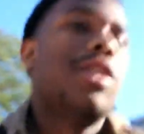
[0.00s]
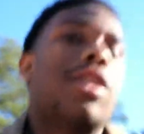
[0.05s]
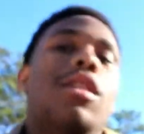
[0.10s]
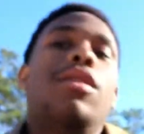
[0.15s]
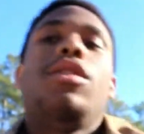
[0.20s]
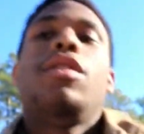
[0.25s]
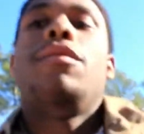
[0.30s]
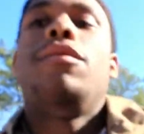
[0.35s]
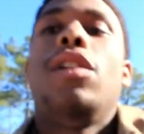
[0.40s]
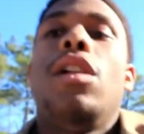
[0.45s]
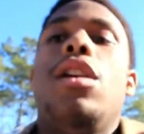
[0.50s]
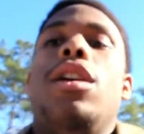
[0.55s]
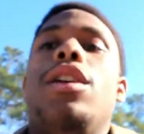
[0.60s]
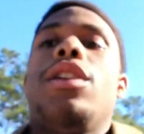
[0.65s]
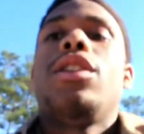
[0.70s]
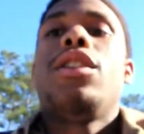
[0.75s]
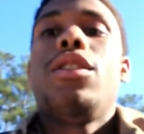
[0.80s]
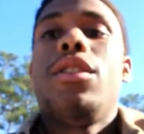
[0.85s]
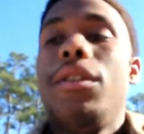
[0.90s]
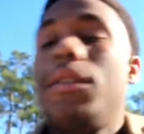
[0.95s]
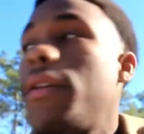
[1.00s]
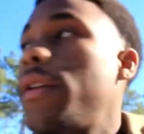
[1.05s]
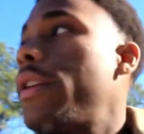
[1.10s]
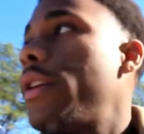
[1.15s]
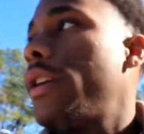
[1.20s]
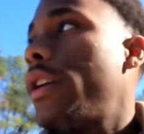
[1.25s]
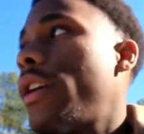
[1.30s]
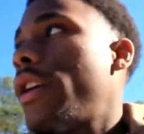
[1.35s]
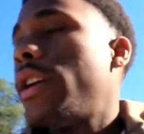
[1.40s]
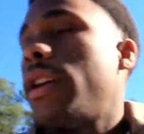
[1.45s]
it comes to vlogging though
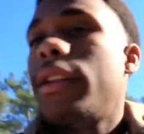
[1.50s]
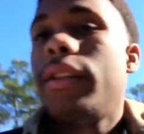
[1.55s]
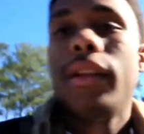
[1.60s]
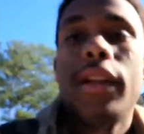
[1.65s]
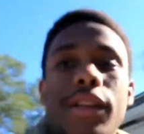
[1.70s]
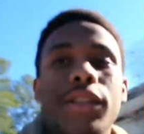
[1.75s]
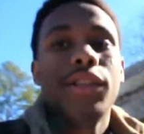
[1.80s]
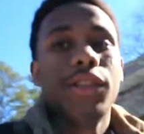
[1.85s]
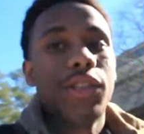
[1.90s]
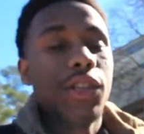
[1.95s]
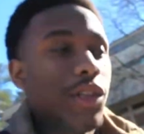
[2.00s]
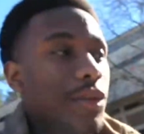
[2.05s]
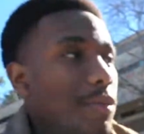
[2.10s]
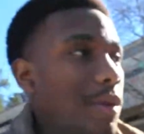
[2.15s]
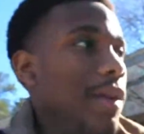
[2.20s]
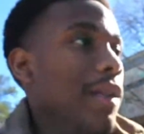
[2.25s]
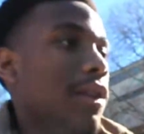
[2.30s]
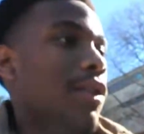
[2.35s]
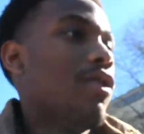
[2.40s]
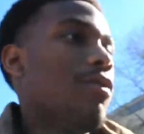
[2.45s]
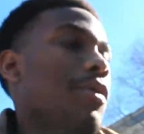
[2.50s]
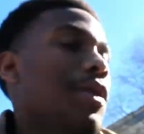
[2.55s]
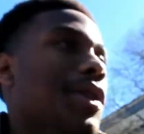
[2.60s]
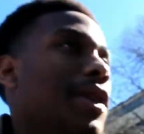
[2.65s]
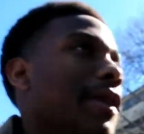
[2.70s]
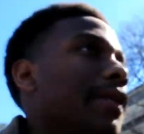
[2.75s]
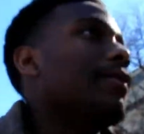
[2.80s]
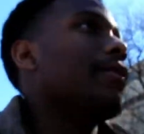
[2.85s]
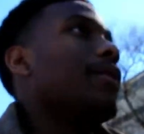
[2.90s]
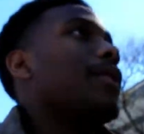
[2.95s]
that should just be a little bit
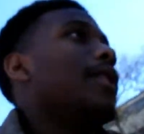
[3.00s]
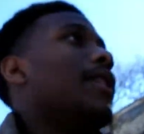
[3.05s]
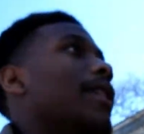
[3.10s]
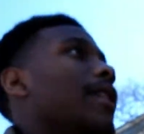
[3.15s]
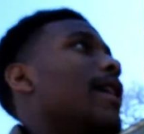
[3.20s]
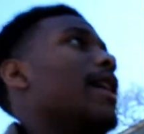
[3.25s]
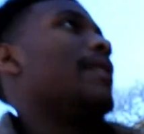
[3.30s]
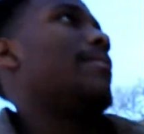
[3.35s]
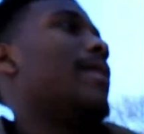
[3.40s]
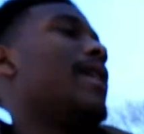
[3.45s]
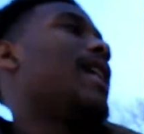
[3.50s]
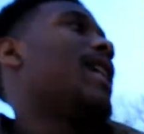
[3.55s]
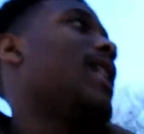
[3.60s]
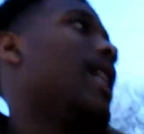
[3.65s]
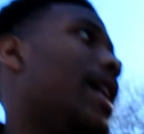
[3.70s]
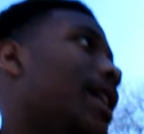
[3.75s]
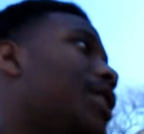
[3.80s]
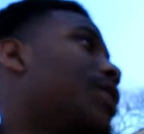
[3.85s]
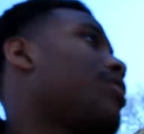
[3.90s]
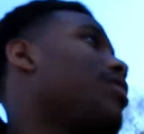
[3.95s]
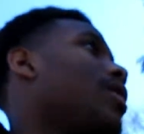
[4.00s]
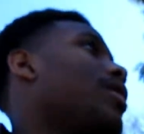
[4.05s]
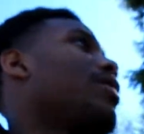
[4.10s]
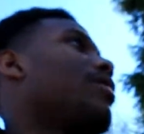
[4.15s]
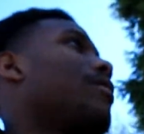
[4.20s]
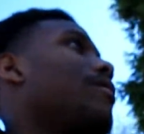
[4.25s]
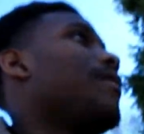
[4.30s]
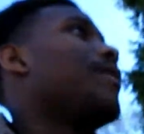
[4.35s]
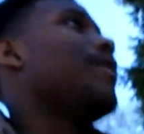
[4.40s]
different than like making like structured